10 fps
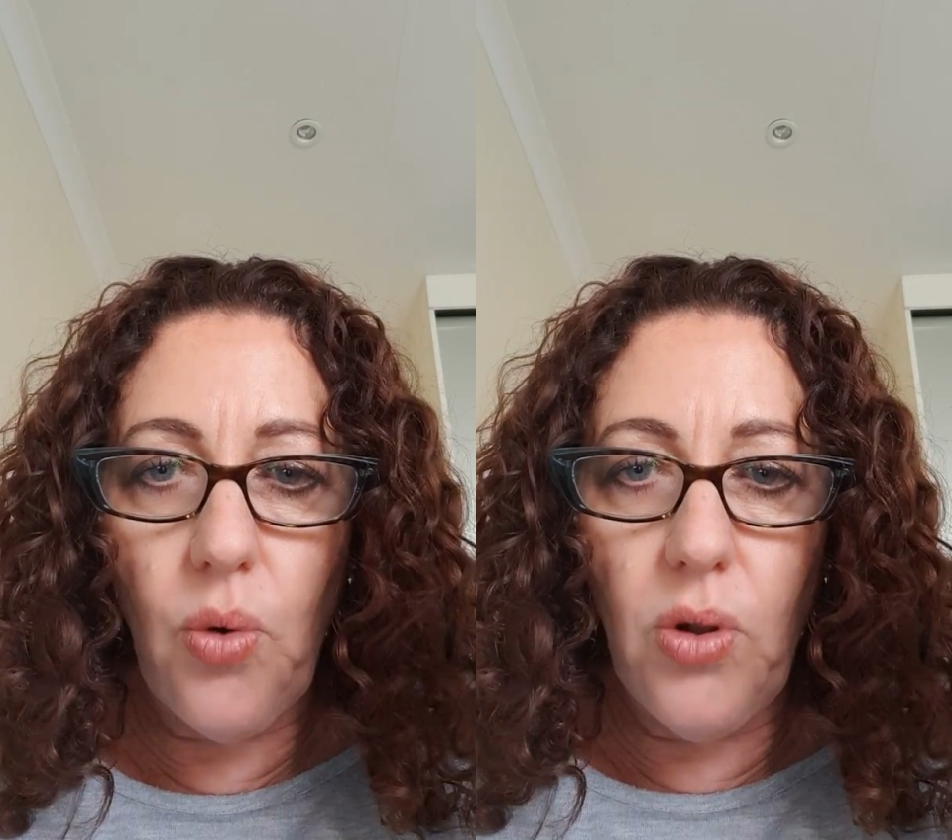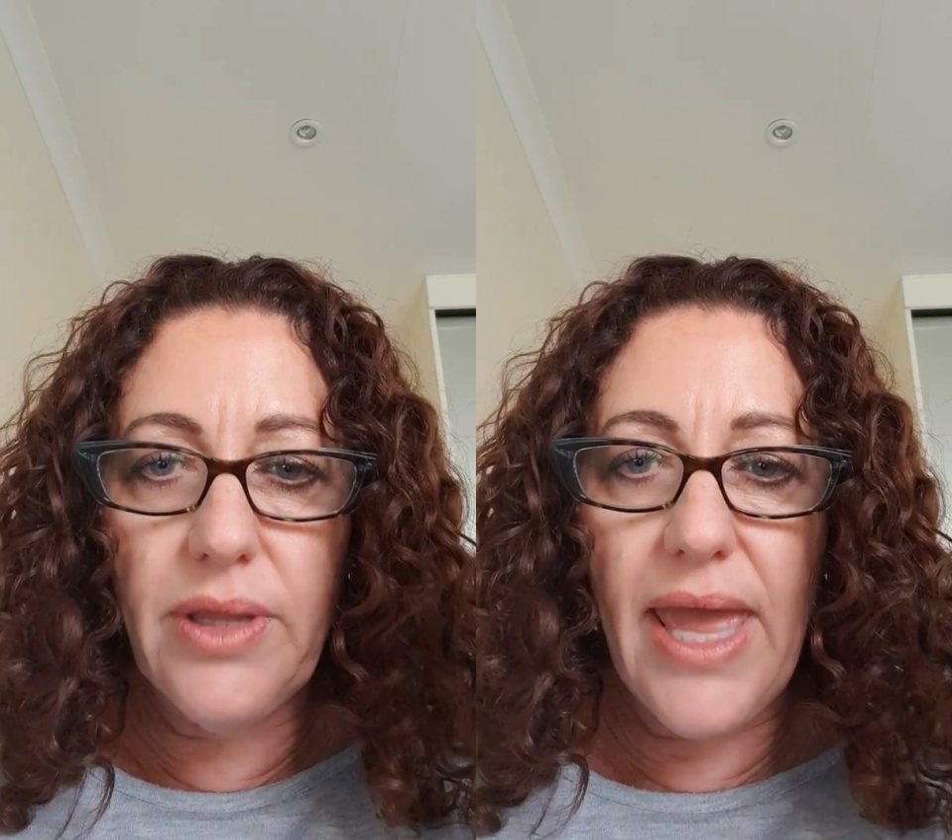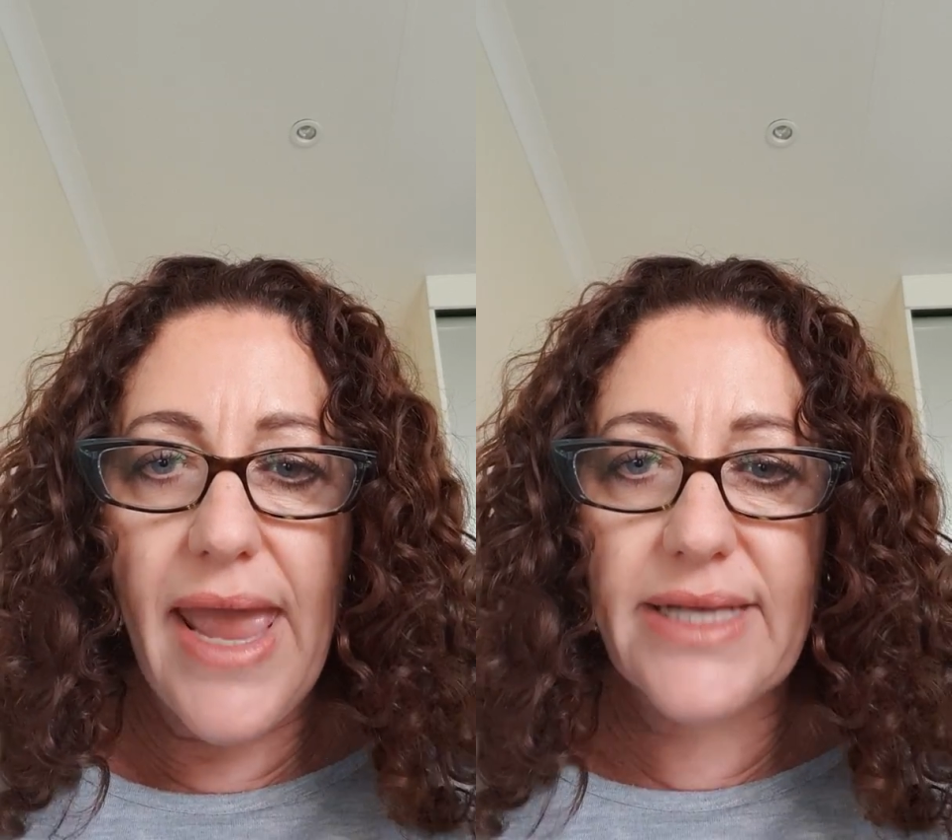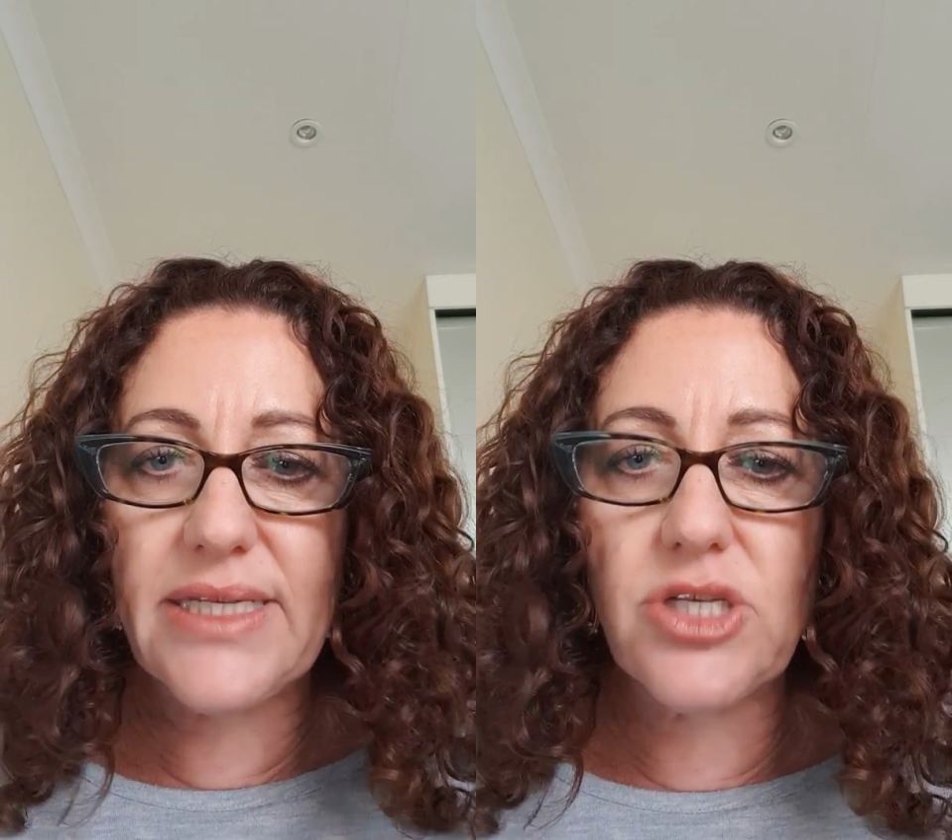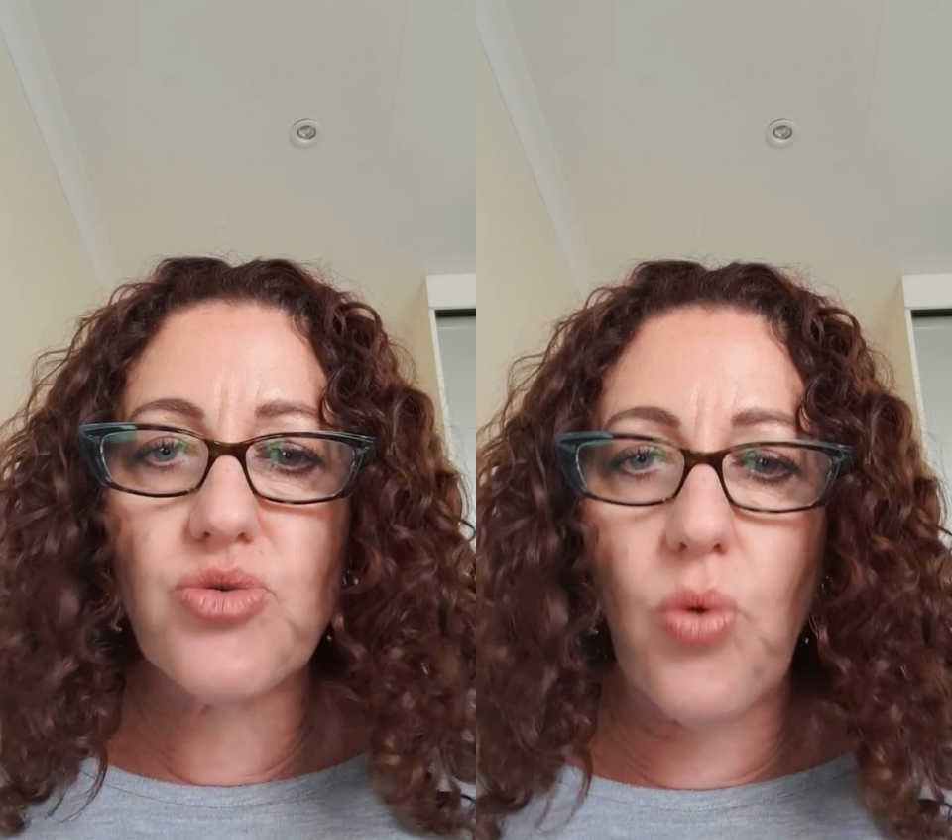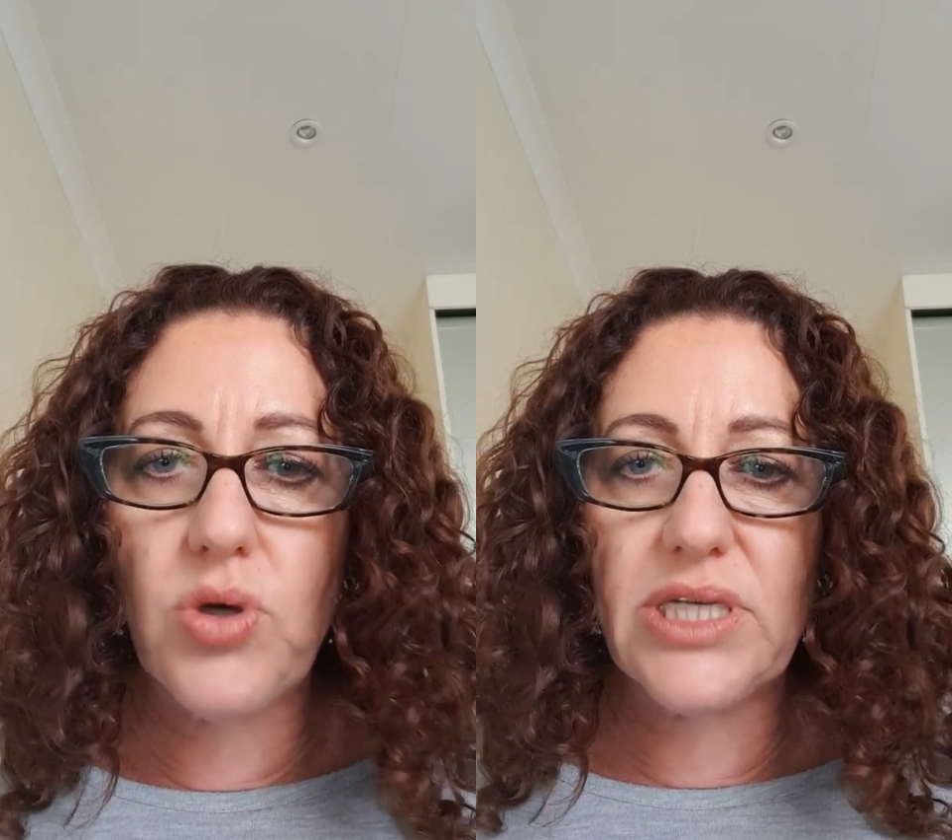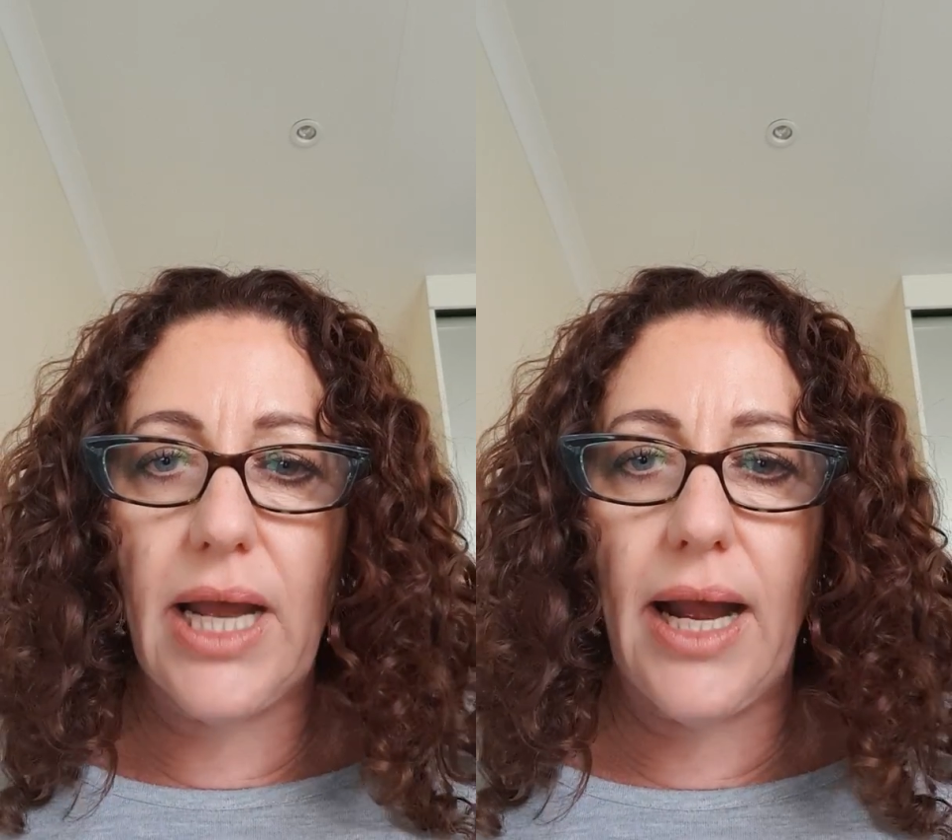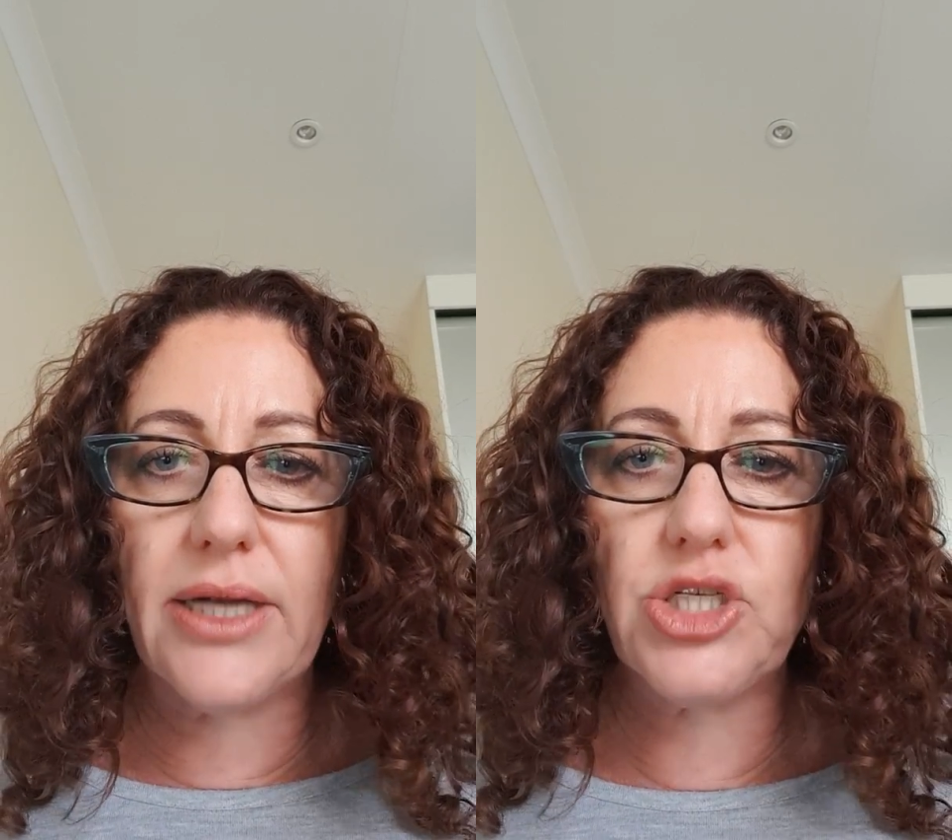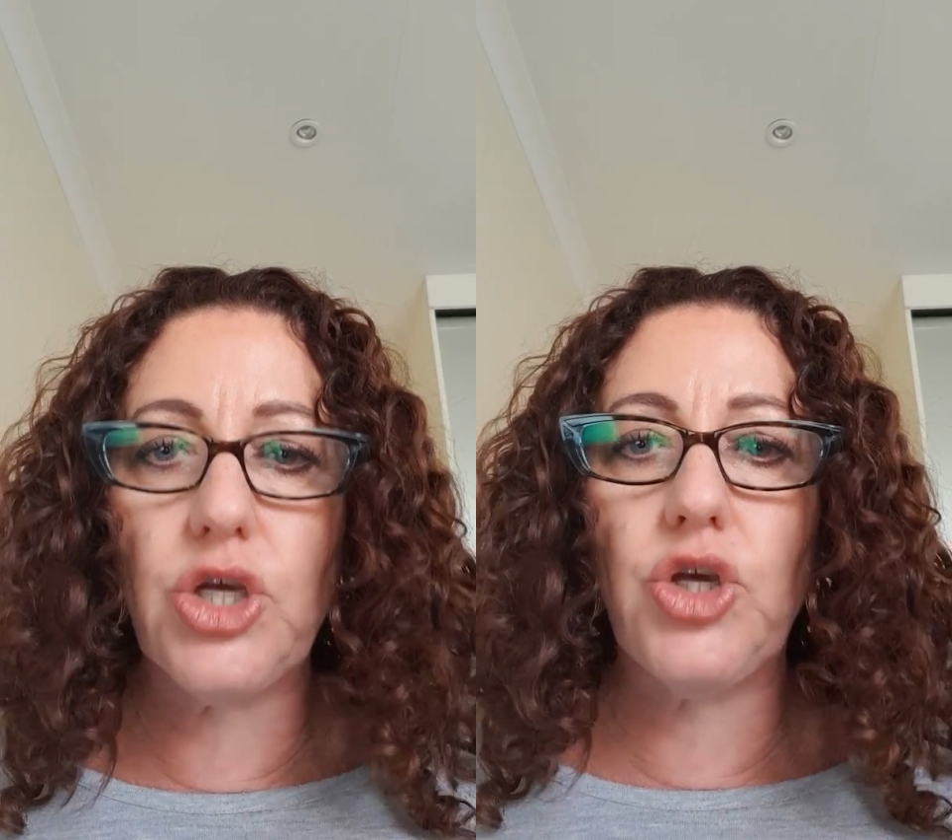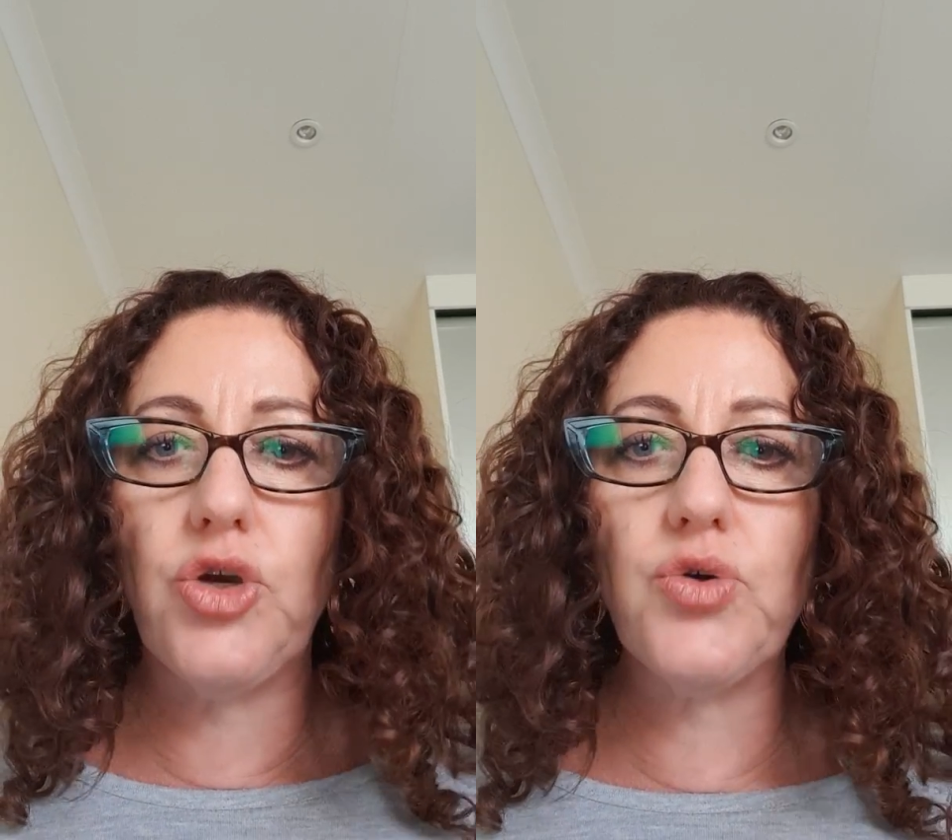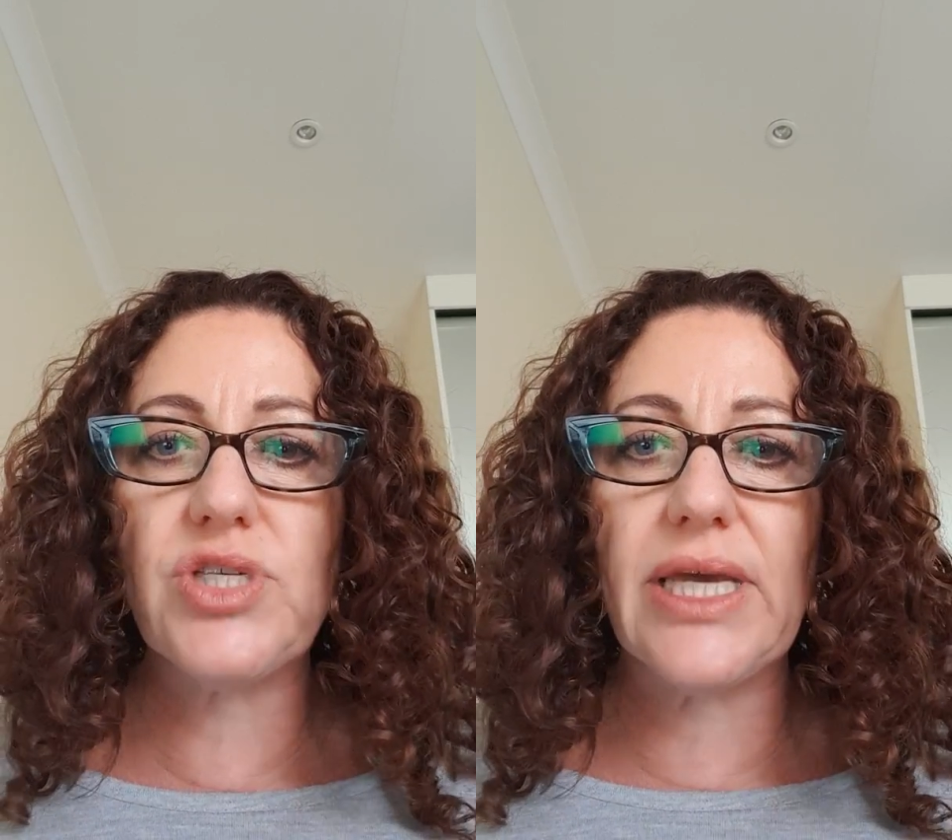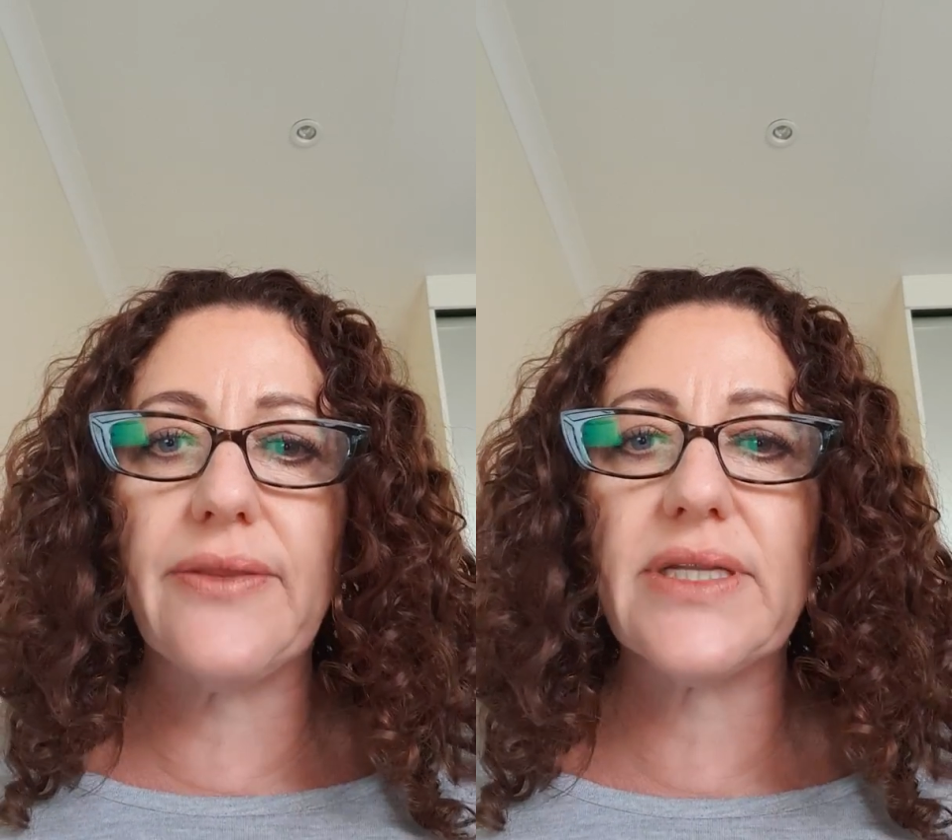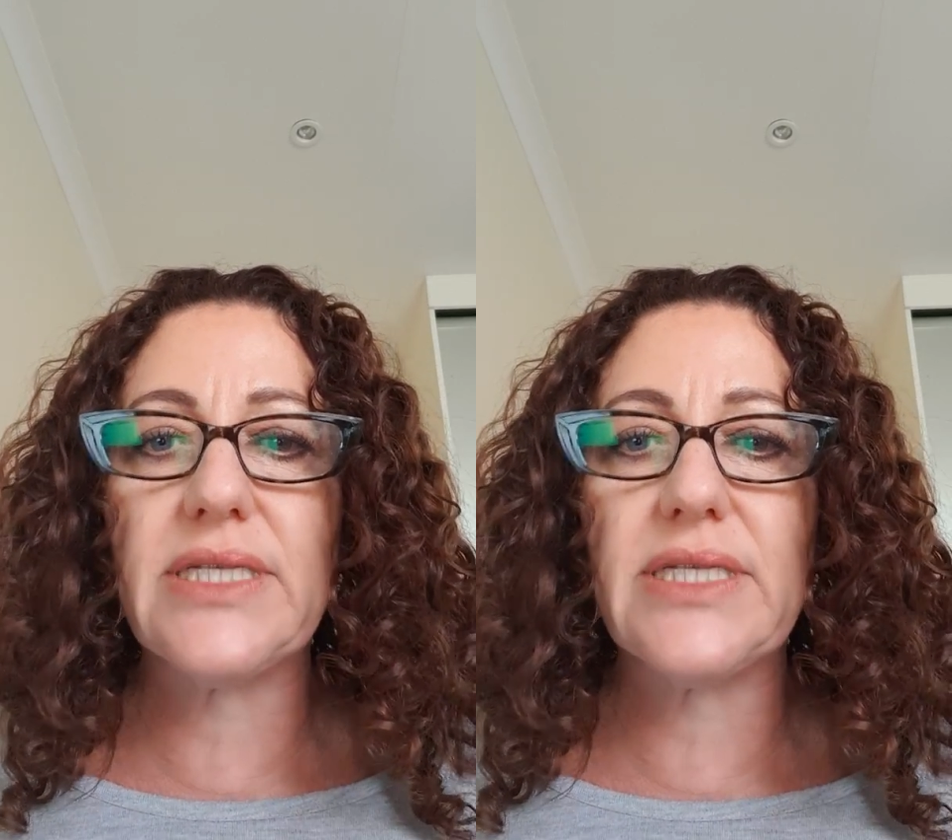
all the excess water out using the